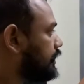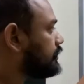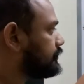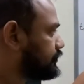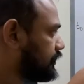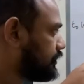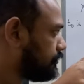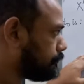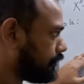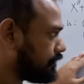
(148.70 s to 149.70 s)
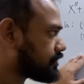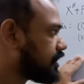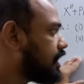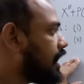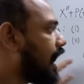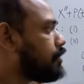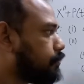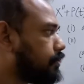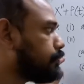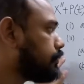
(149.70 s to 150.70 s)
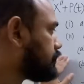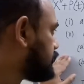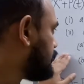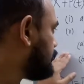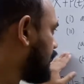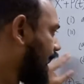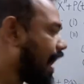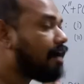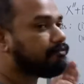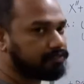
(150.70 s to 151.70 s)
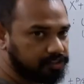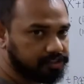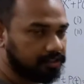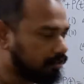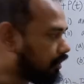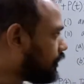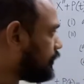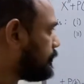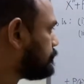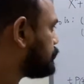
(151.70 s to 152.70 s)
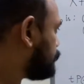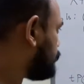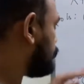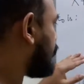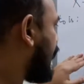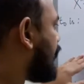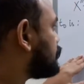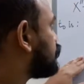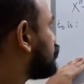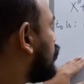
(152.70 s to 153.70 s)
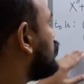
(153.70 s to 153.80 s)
singular point, and we would have we can solve